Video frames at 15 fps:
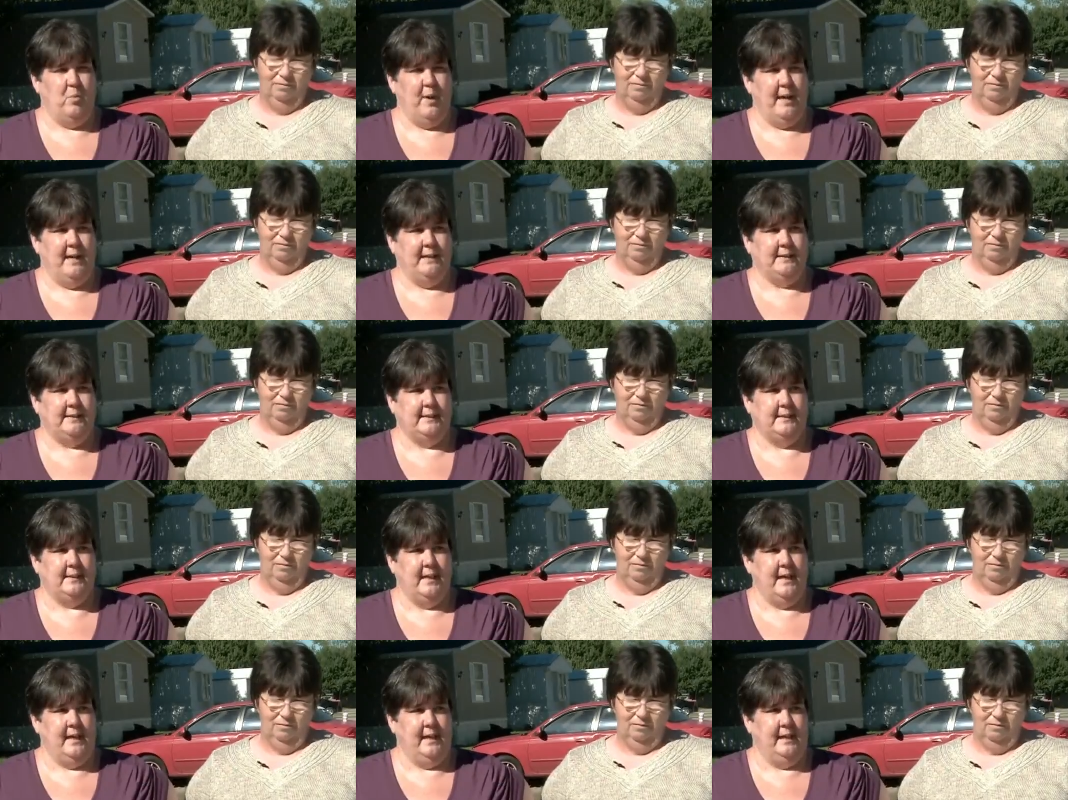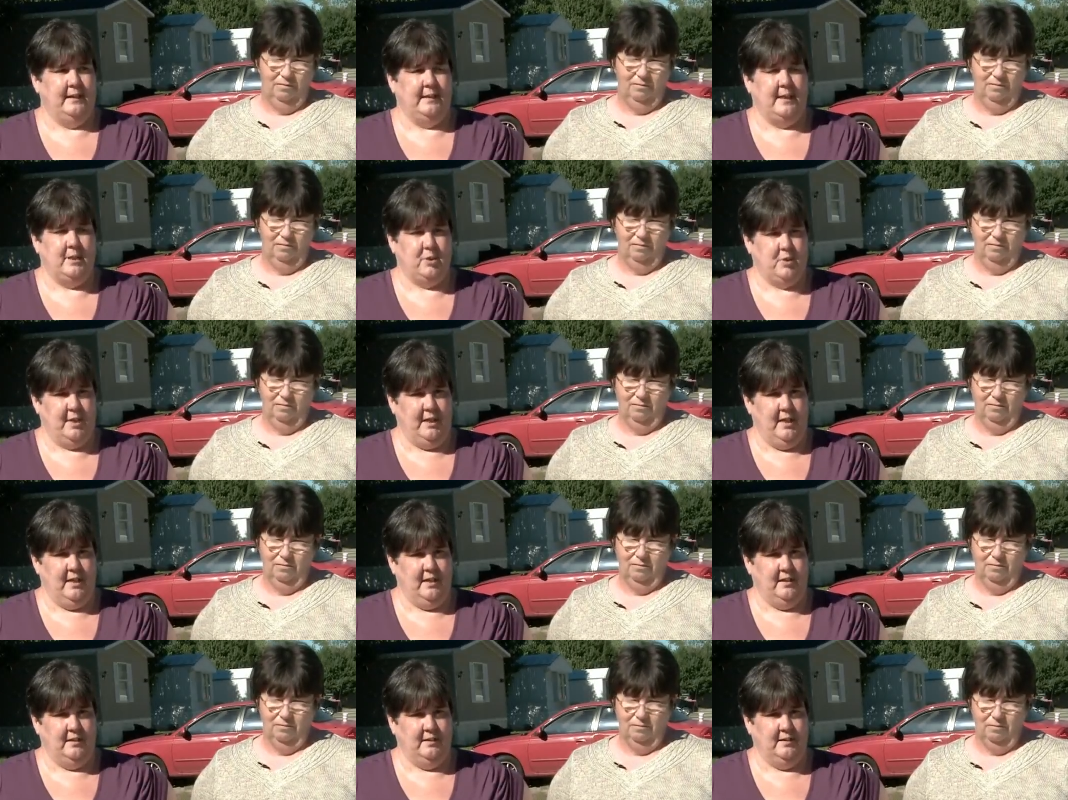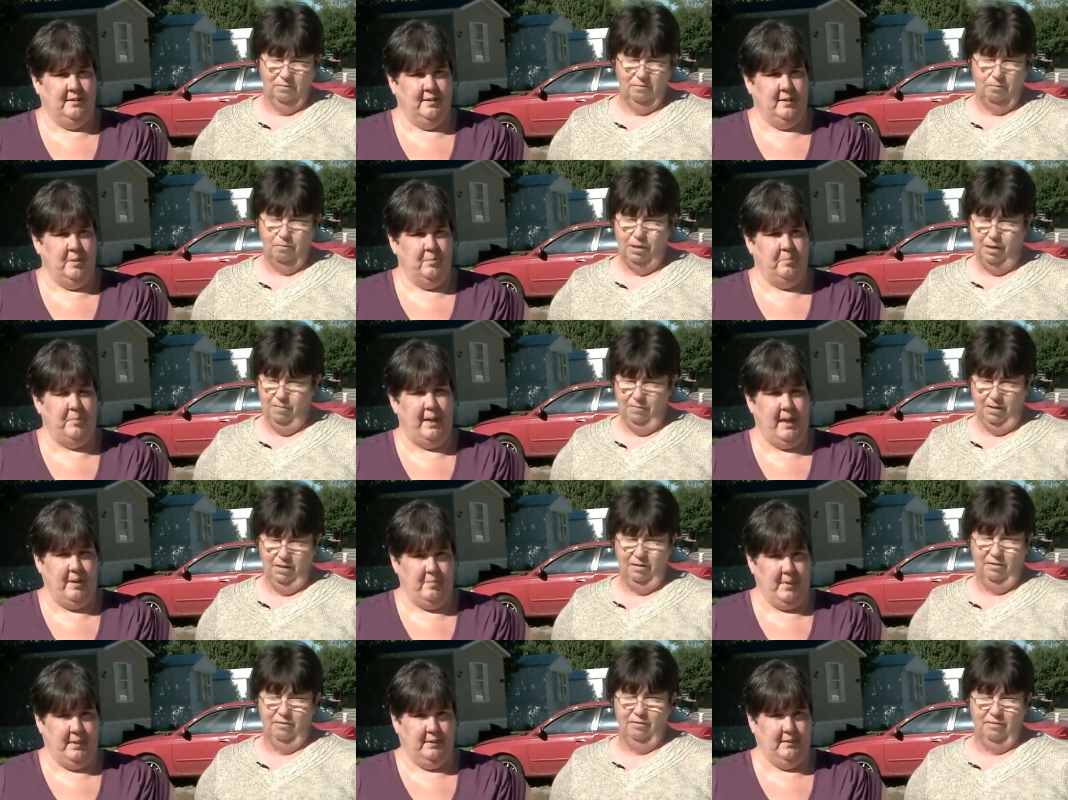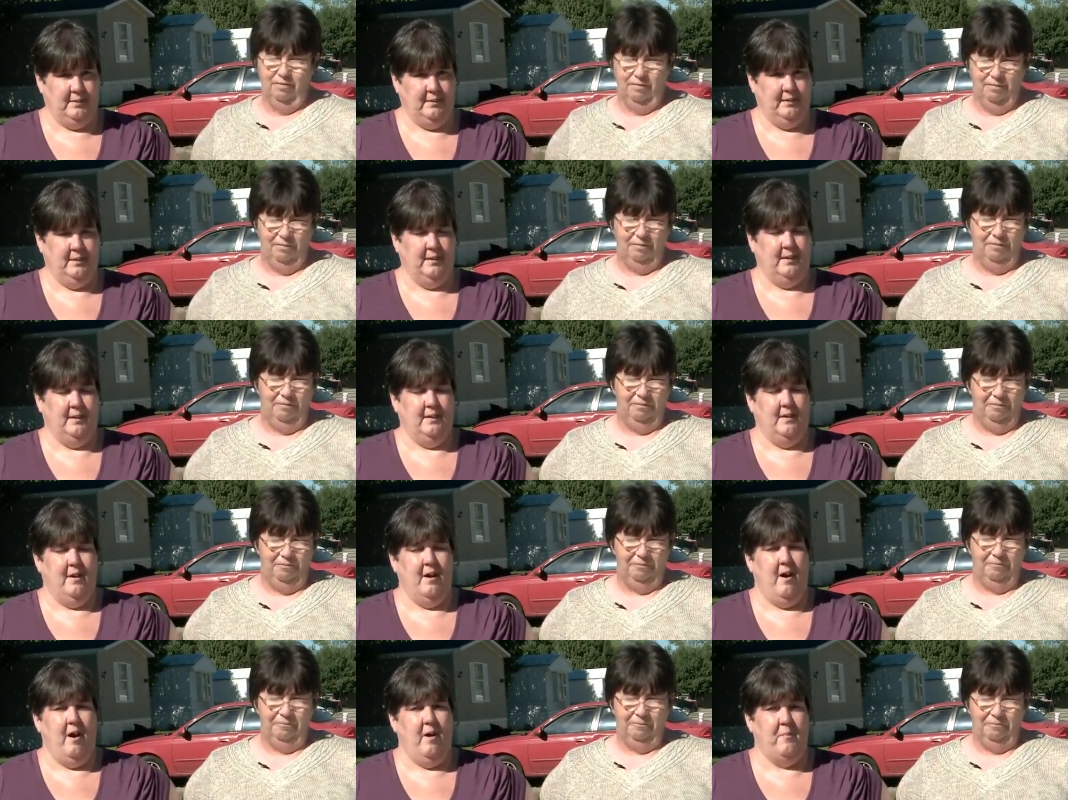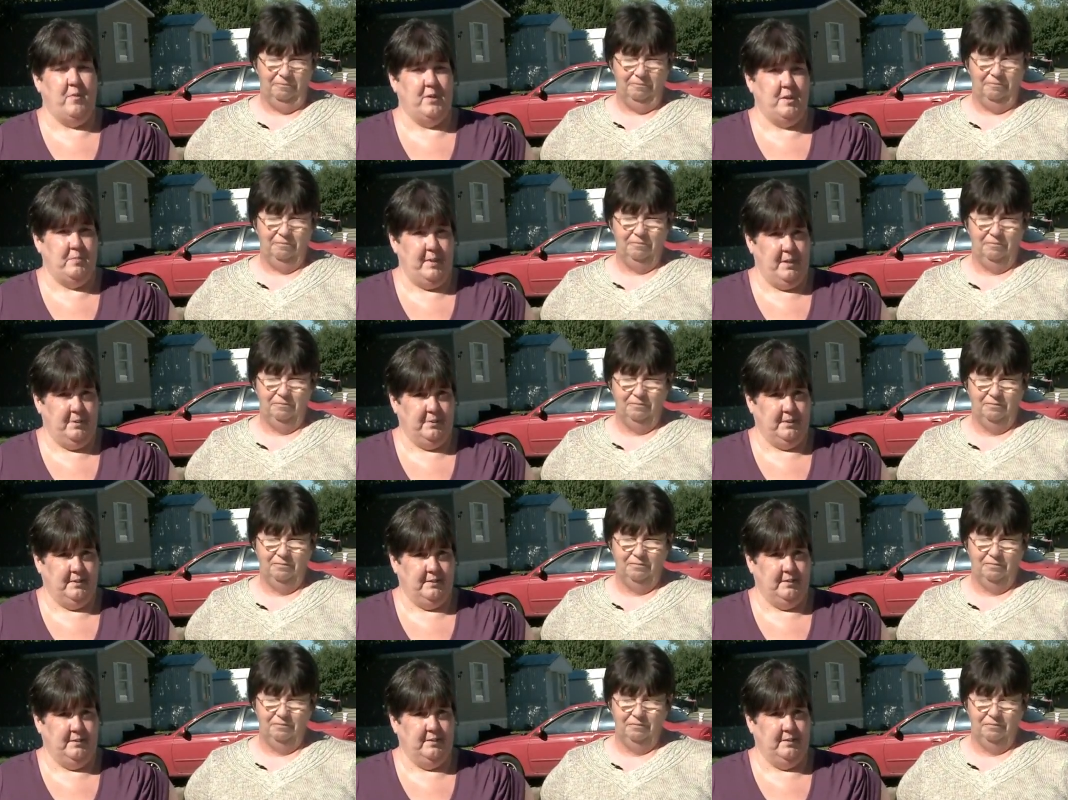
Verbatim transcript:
Speaker 1: Wes and Katrina Pittman. Pittman offered to build it.